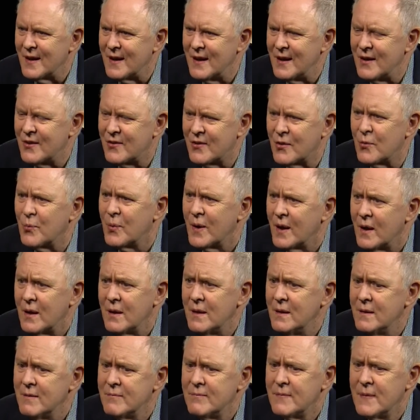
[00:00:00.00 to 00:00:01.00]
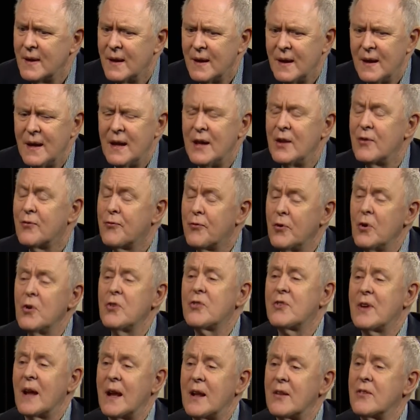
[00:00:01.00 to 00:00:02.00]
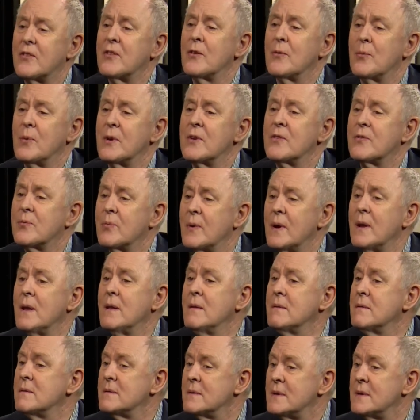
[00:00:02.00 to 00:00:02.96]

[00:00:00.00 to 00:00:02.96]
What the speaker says: And he said, well, his first answer was, well,